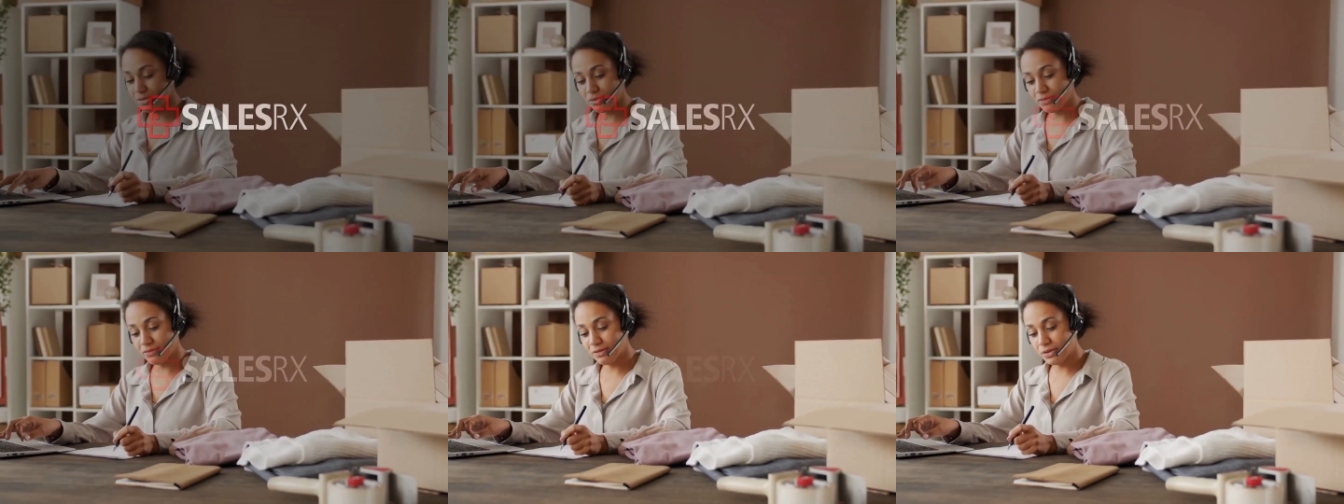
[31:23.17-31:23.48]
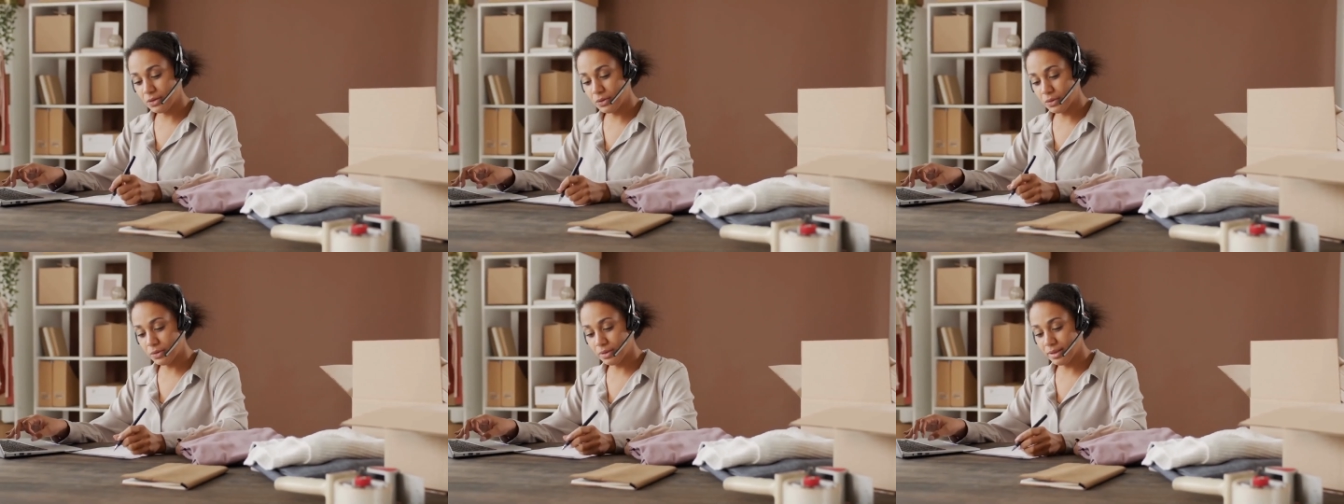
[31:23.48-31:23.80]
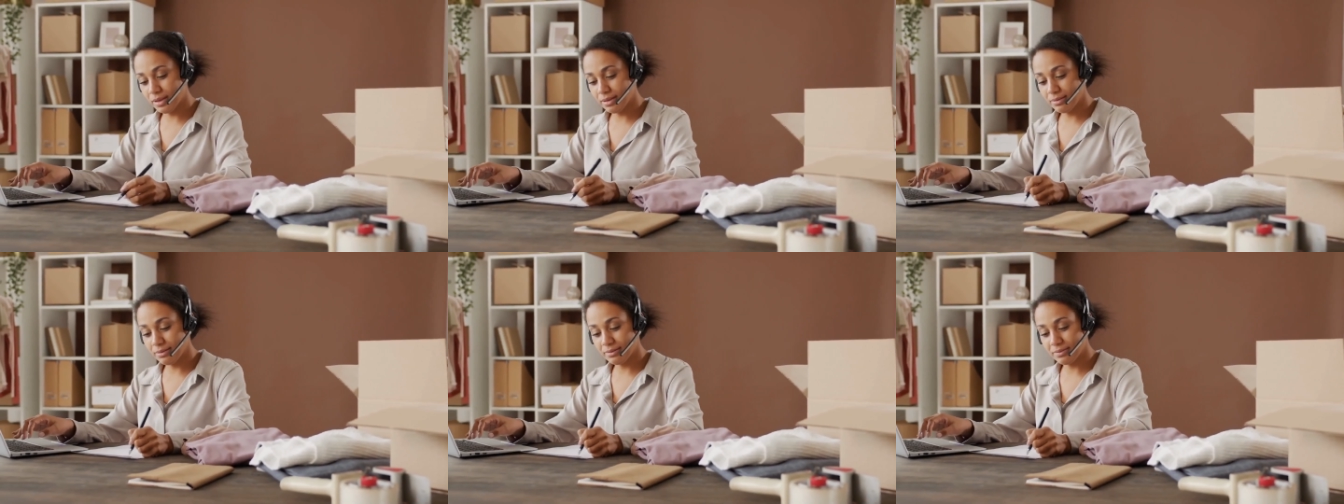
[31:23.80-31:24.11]
easily
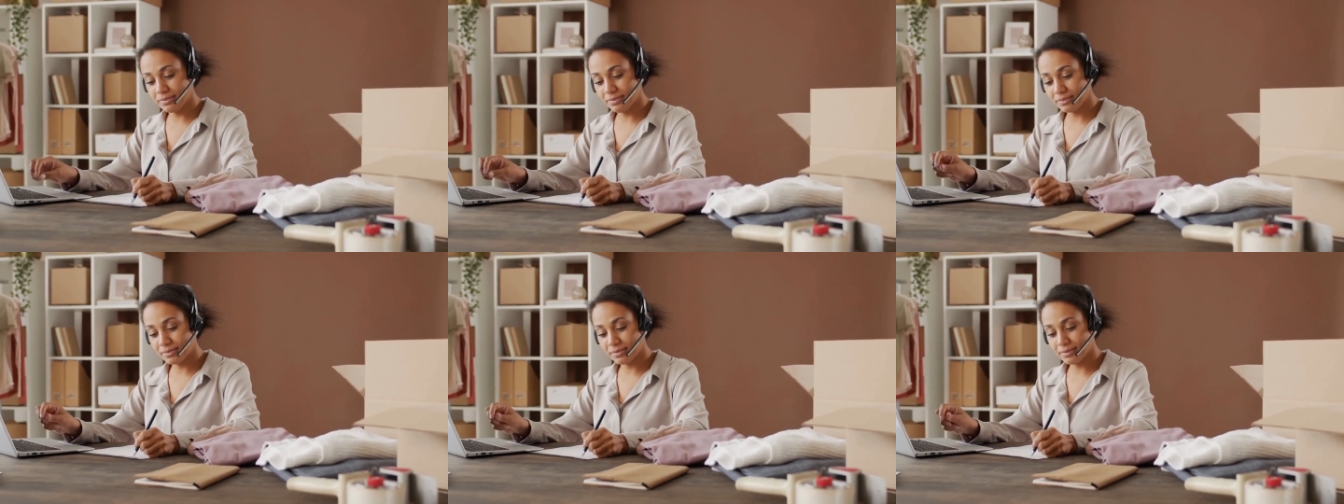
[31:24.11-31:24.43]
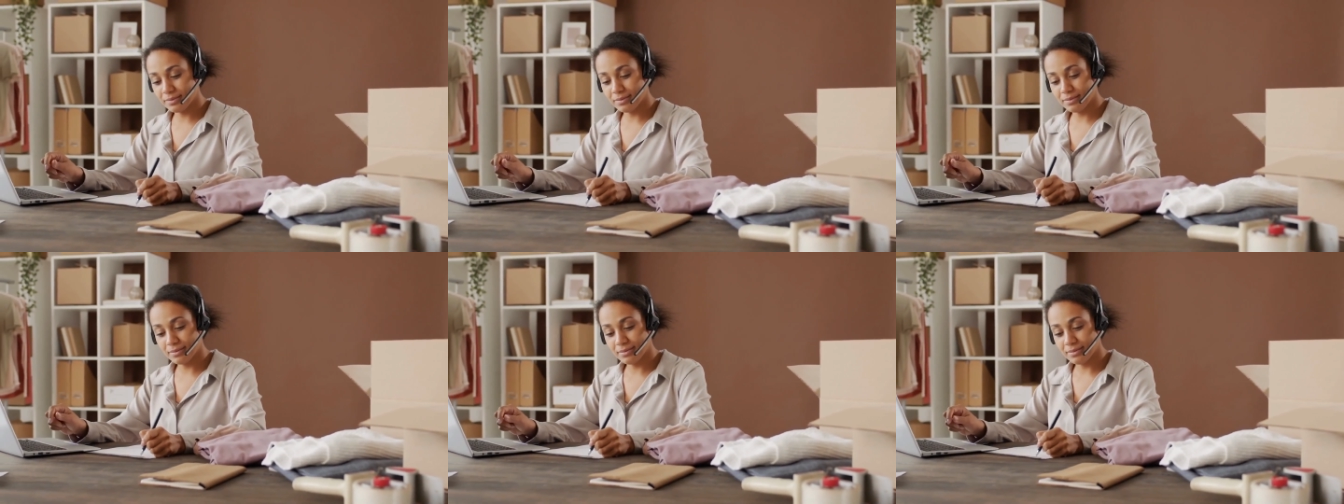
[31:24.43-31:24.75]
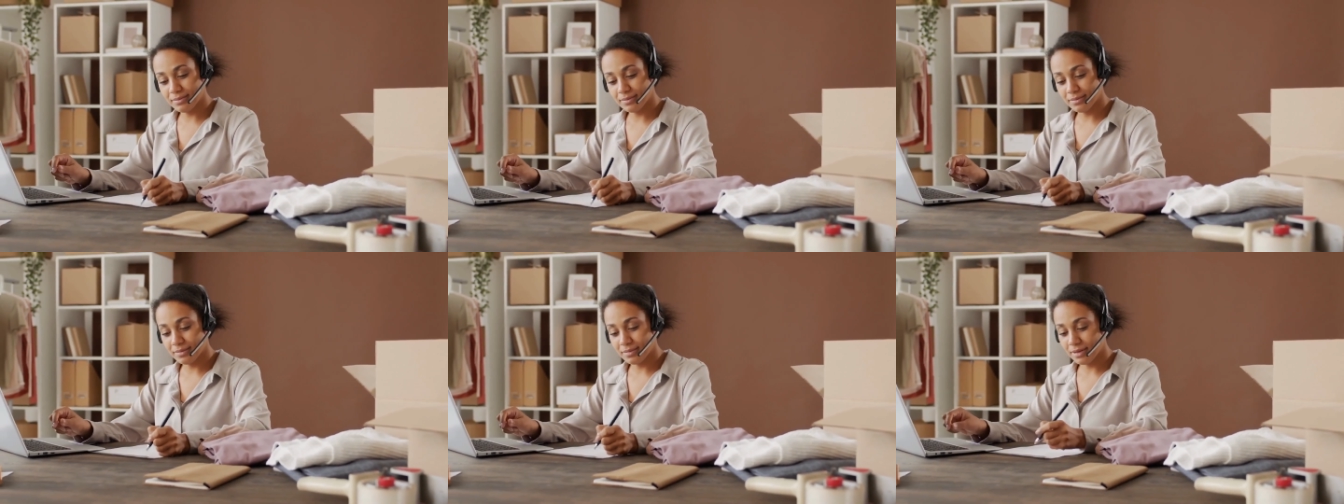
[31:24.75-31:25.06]
into your schedules.
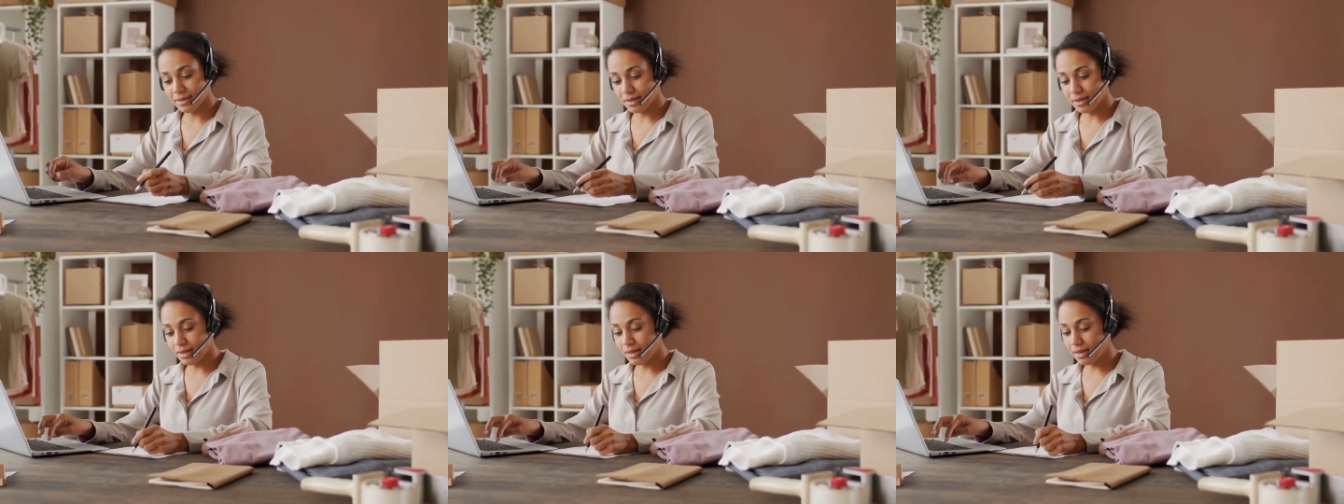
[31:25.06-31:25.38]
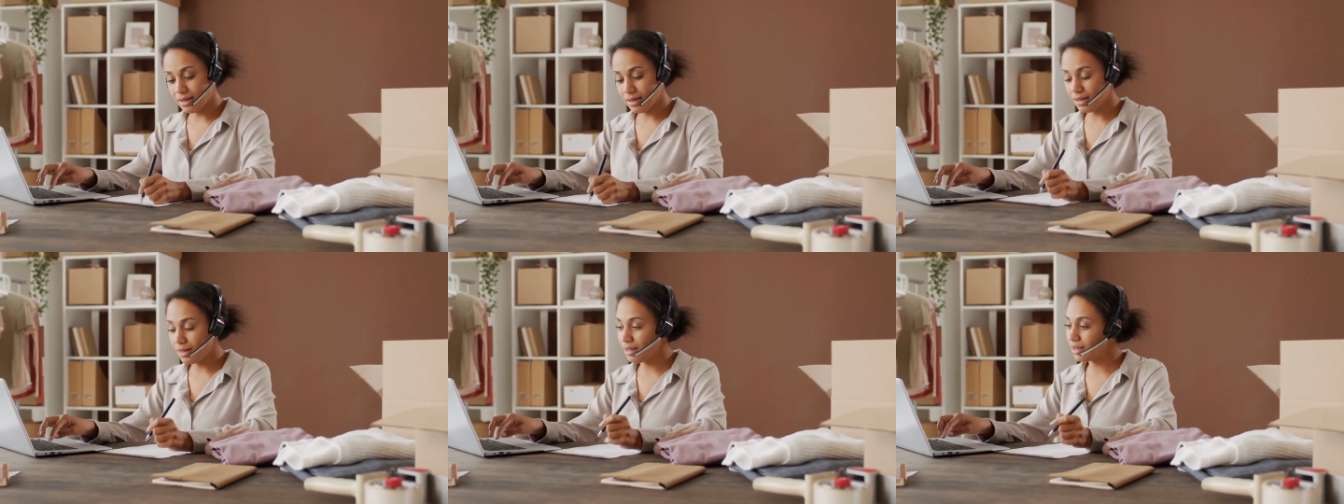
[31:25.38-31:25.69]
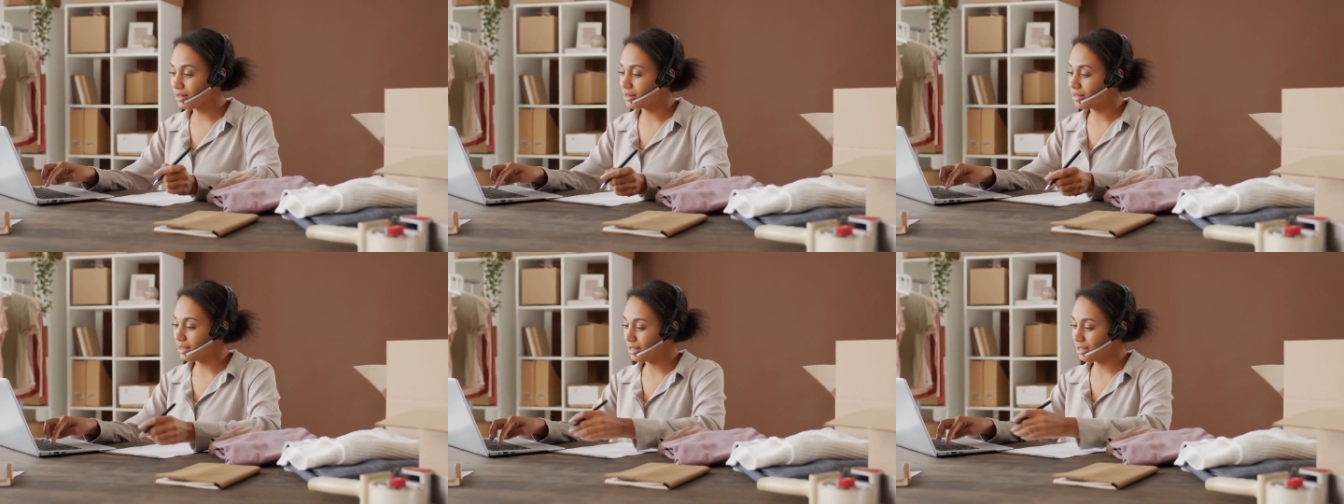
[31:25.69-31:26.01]
Don't tell me you don't have time
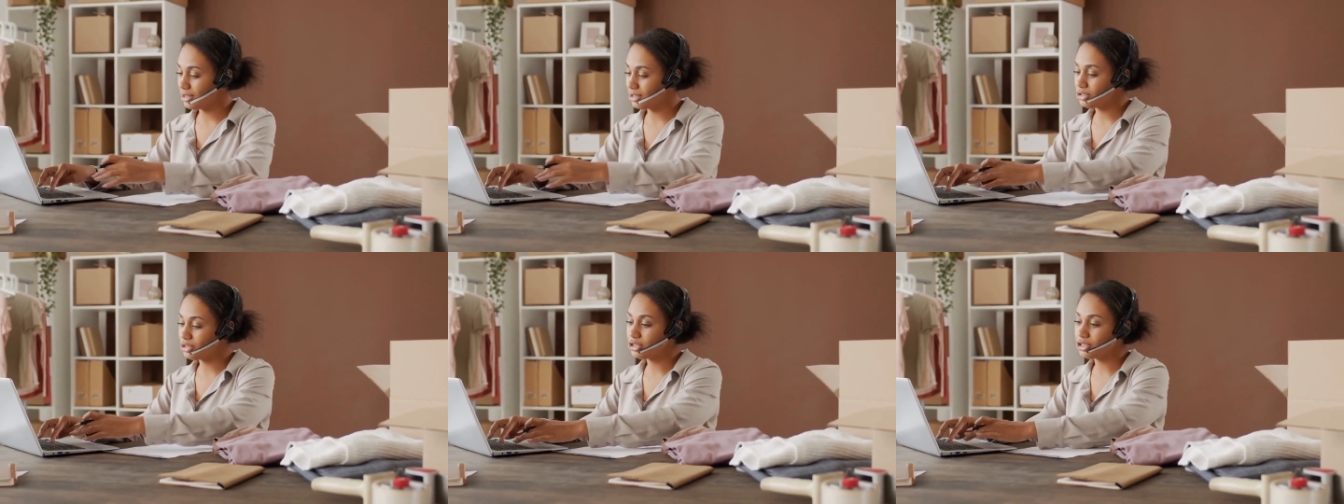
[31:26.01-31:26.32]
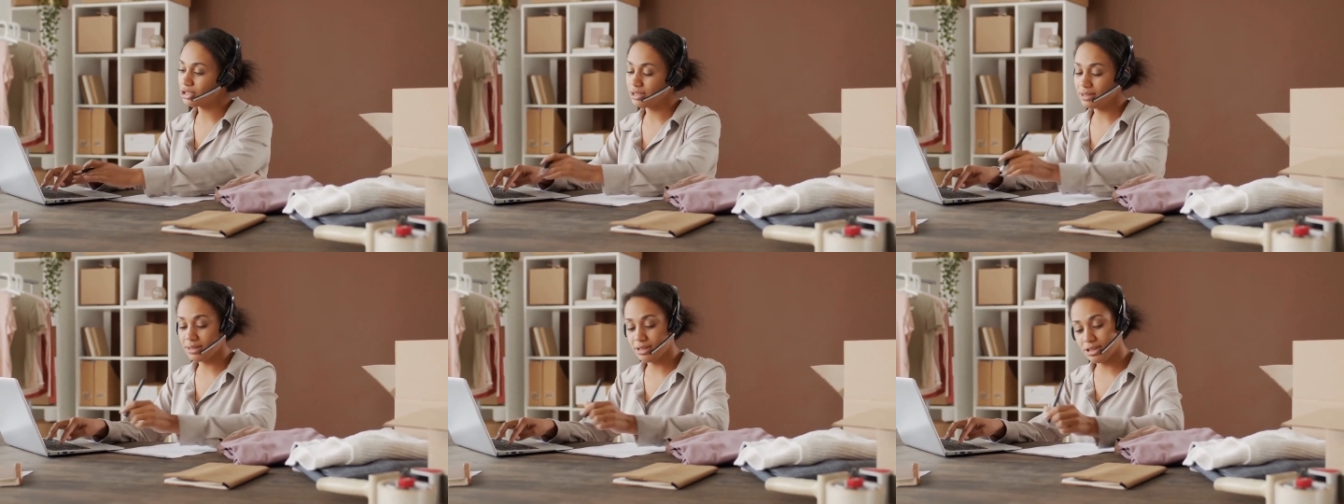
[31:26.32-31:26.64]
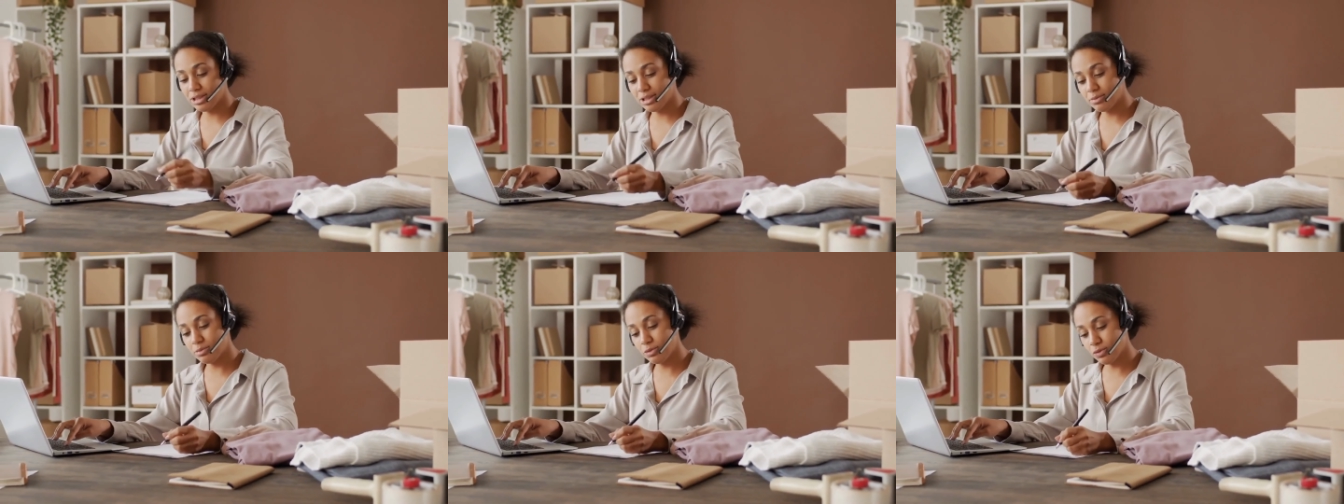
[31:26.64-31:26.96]
to train.
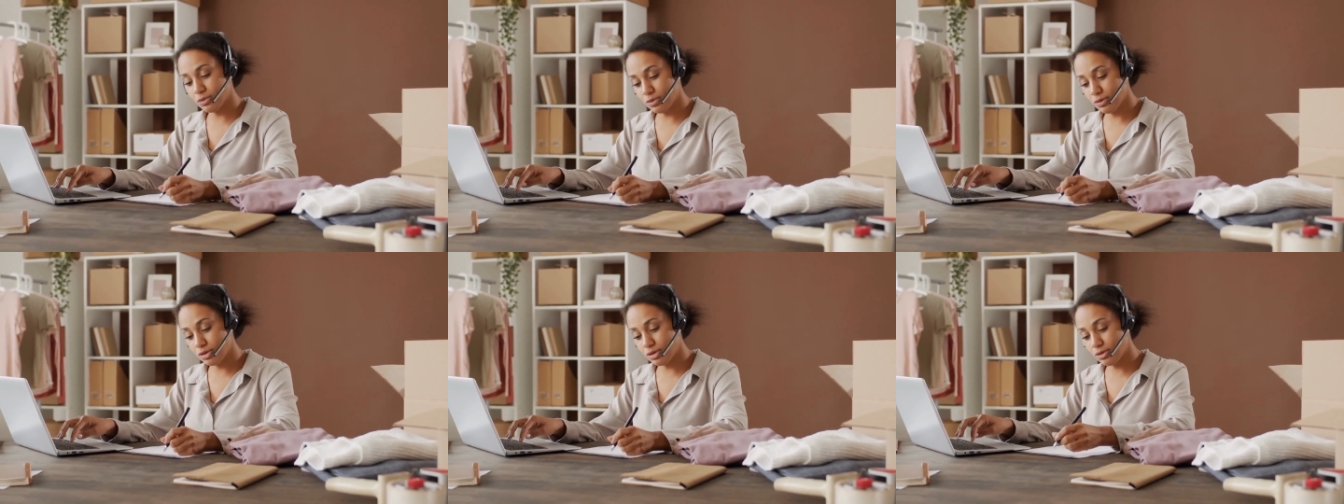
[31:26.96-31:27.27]
If you can give